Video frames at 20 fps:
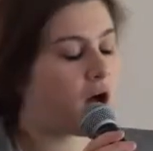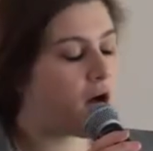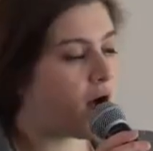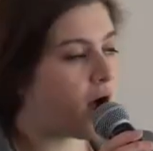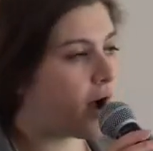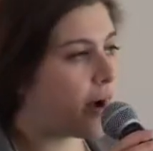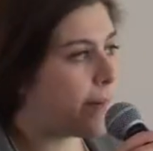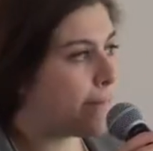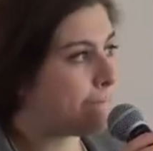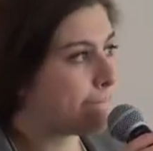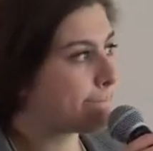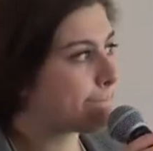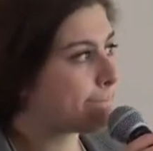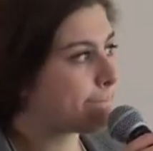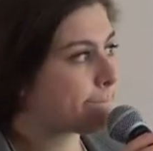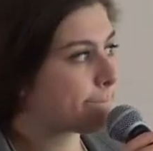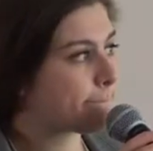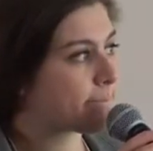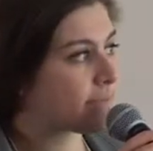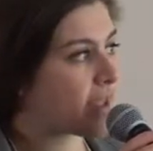And
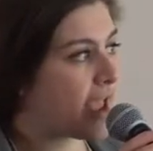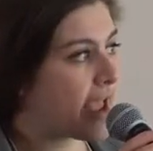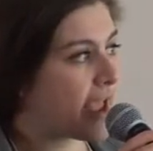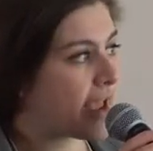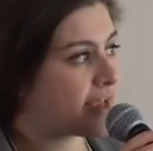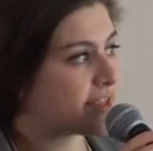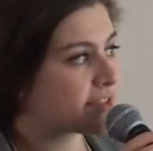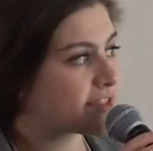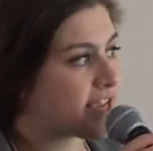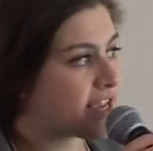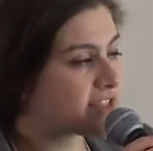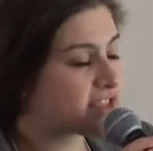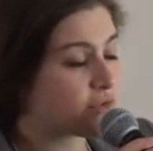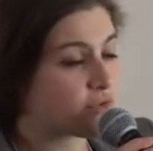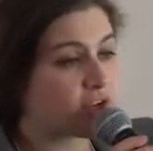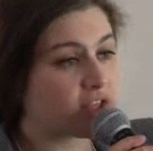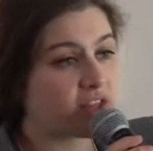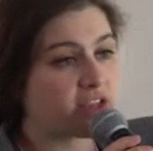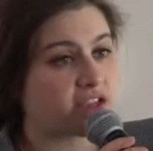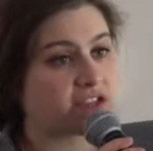it's
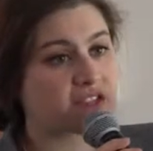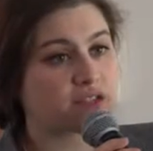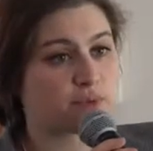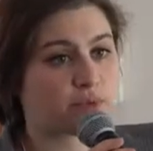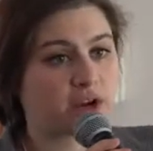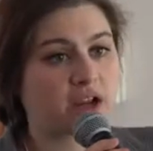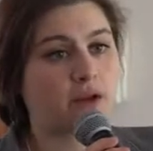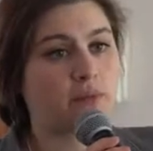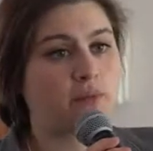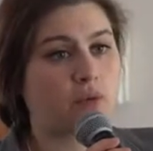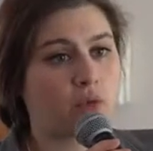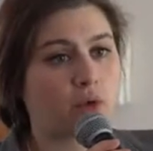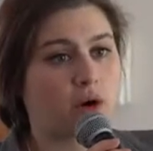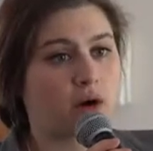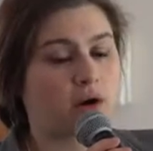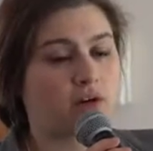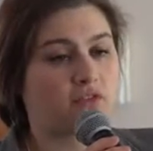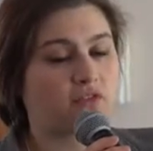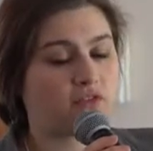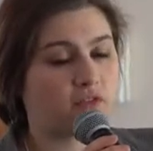really a
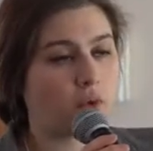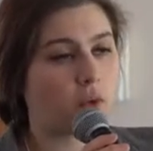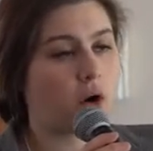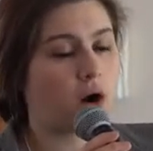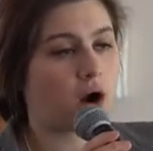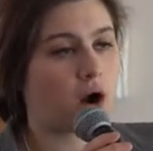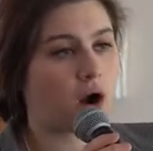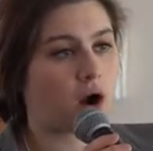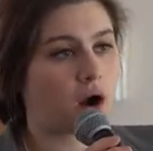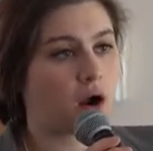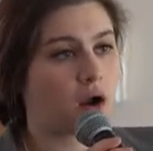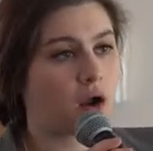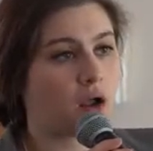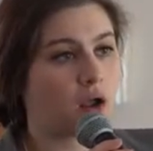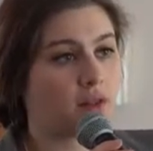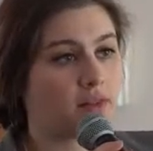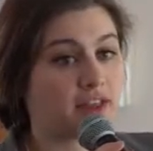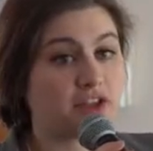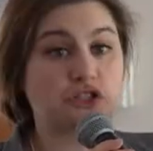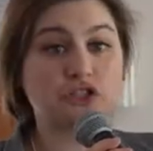springboard for
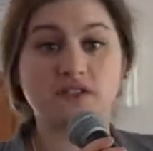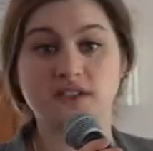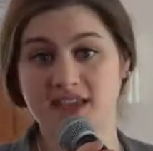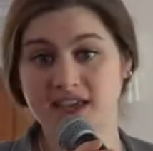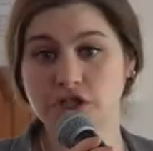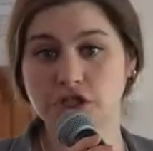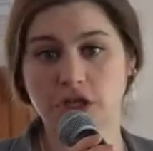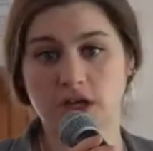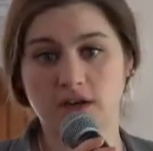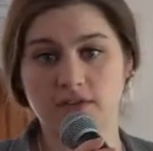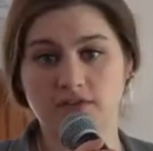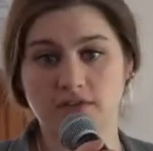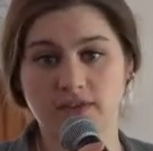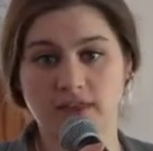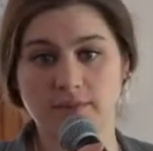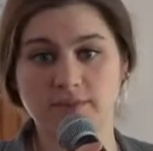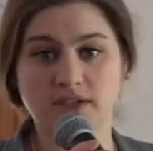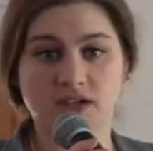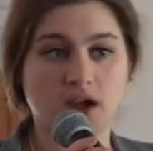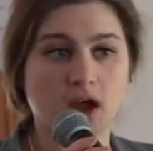legislation, for
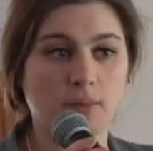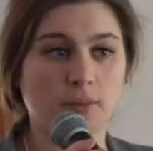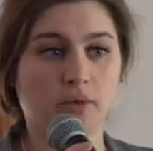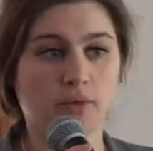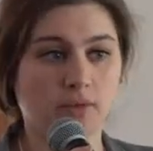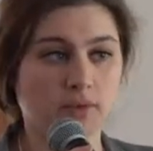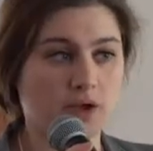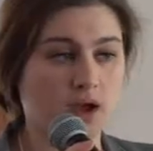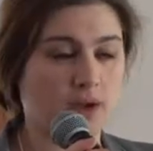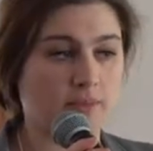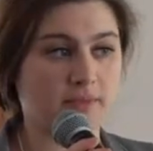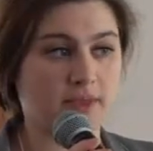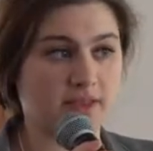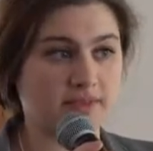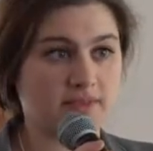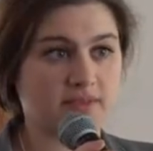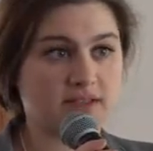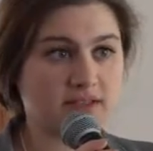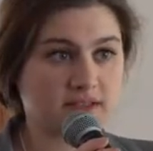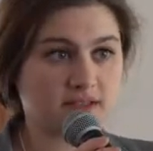them to come
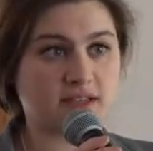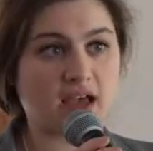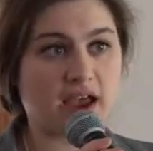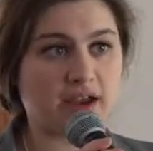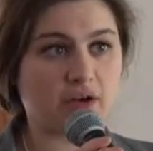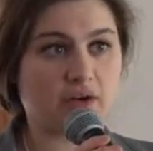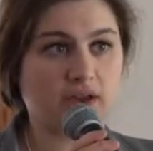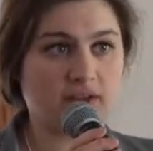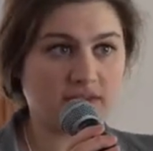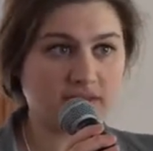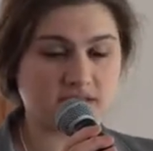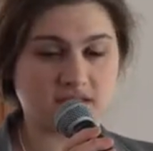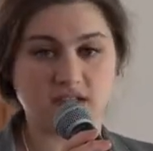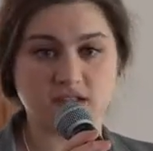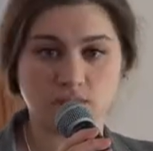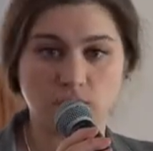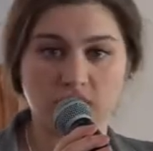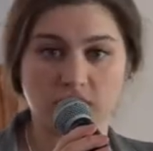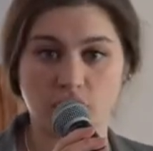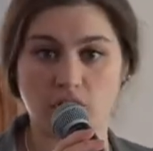and decide, okay, this
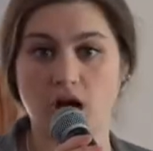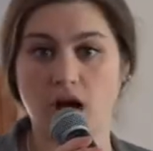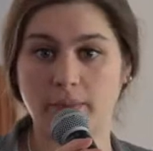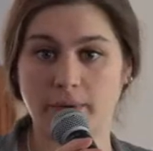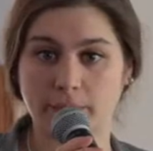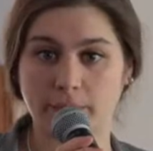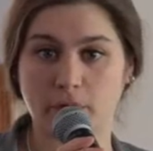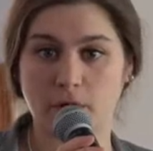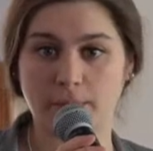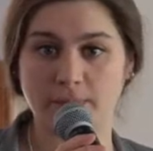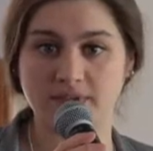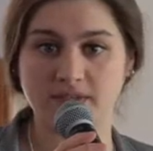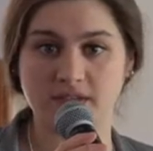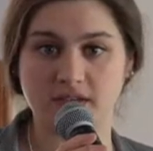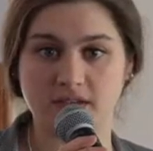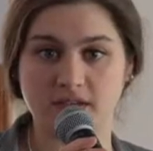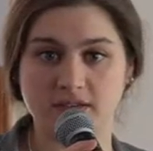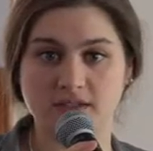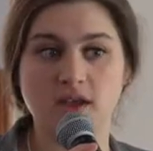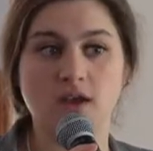is what our common purpose
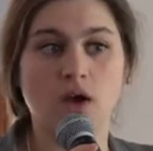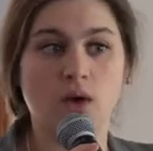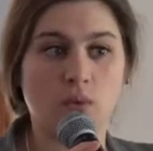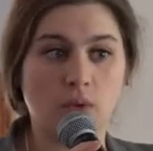is,